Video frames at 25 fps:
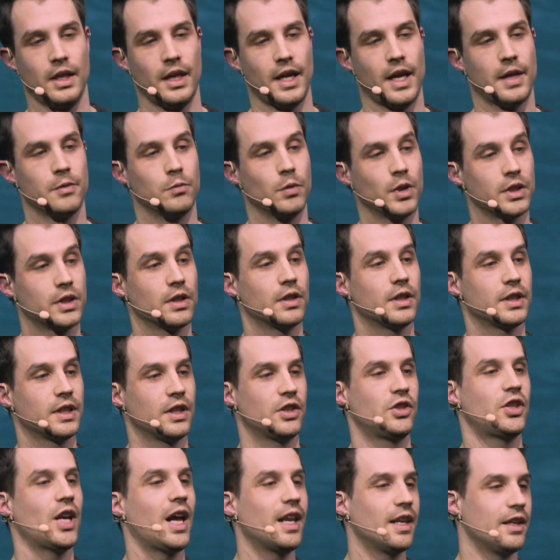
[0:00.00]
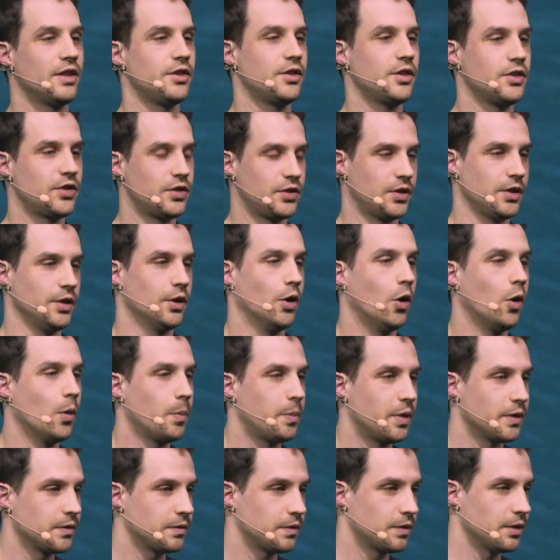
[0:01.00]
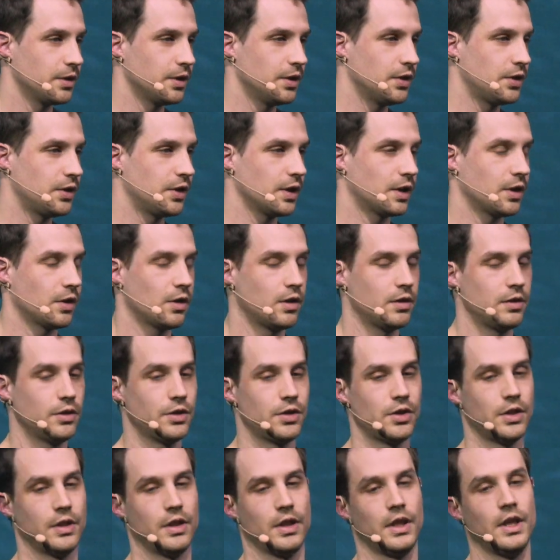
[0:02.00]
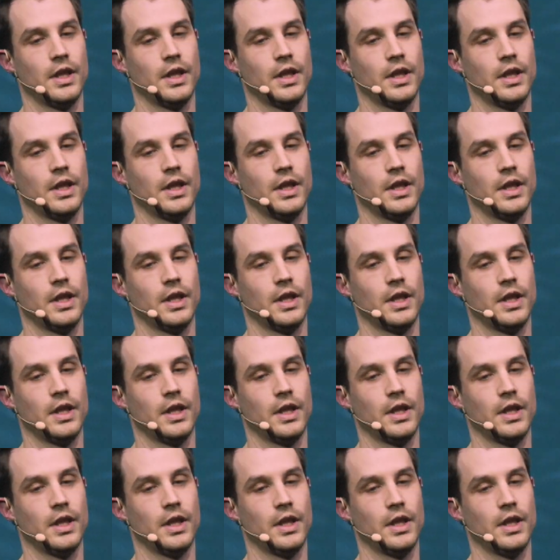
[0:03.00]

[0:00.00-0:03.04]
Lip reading: and what are the challenges still open for this technology?